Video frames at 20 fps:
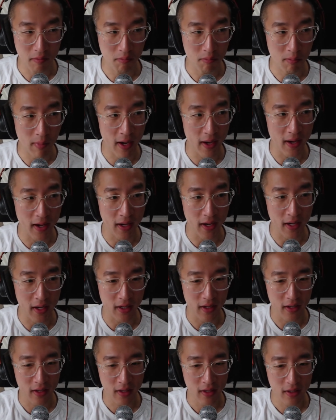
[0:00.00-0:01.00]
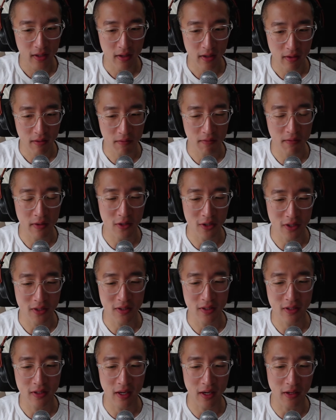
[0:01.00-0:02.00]
my
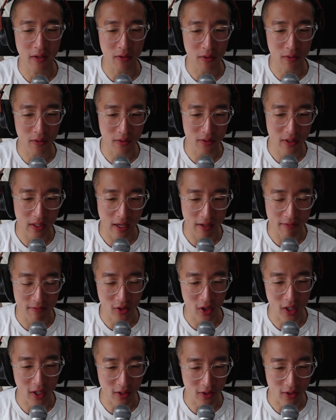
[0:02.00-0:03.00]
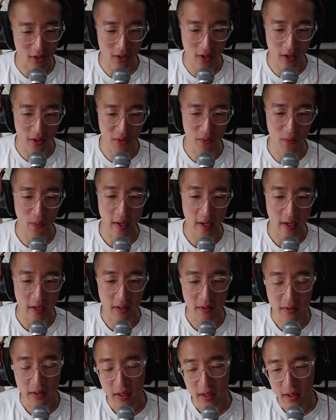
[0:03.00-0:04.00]
vision and goals have changed along the way.
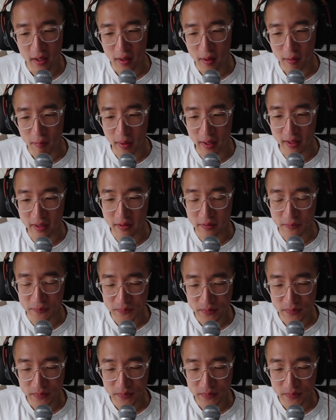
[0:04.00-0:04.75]
But